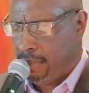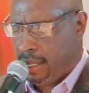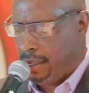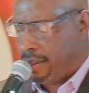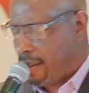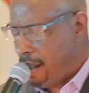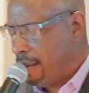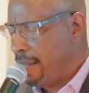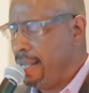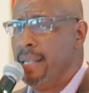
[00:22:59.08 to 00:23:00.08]
And the
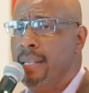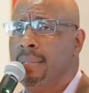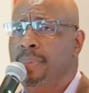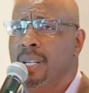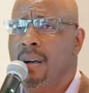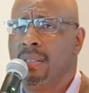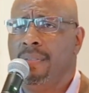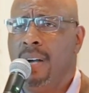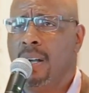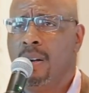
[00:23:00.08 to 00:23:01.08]
thought is because
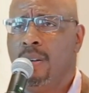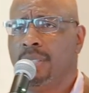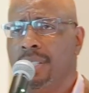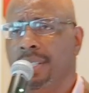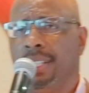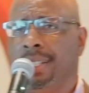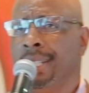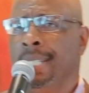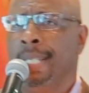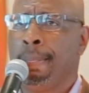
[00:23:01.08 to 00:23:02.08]
of our culture,
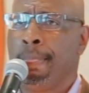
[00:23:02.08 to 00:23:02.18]
just,